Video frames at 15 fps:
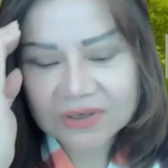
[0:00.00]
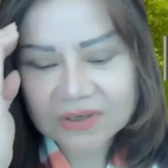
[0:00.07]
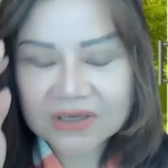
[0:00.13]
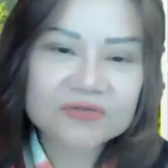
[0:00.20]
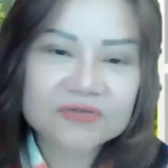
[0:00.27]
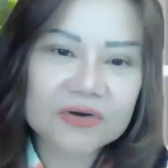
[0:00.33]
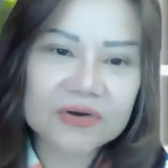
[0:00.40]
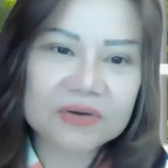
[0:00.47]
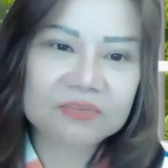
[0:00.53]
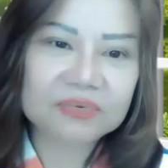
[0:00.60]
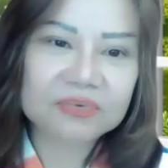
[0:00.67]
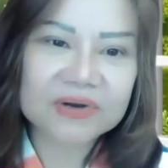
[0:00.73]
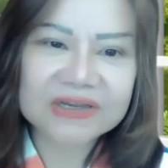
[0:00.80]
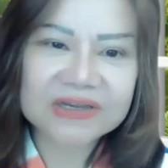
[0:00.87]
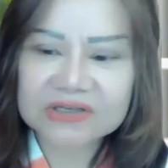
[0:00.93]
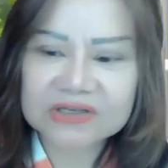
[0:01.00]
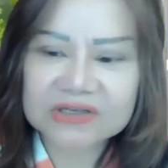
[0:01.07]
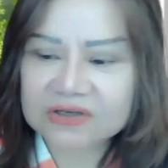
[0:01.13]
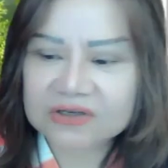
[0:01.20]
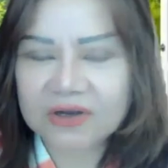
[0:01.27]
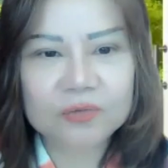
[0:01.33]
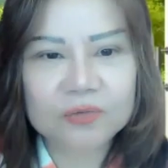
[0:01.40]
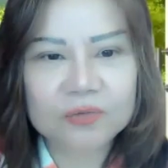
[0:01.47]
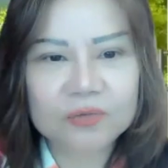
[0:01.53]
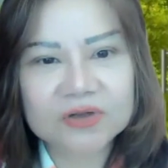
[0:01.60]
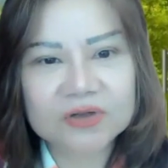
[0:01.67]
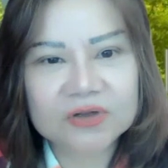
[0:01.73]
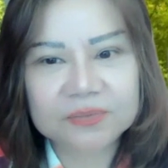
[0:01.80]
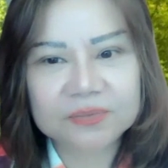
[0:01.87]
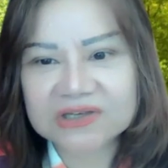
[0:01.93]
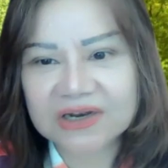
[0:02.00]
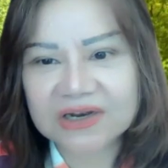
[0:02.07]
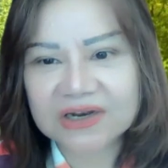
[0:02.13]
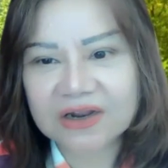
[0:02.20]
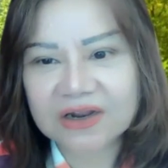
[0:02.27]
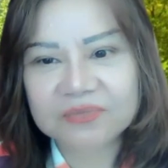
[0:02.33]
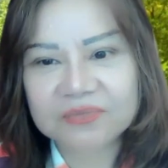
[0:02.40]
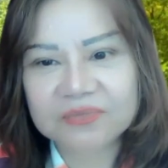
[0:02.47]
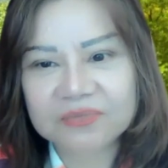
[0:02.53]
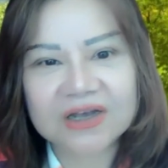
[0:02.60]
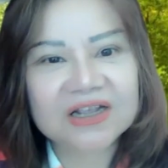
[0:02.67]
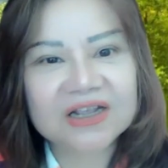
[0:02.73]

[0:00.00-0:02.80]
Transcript: very impressive. I hope the Philippines can adapt that.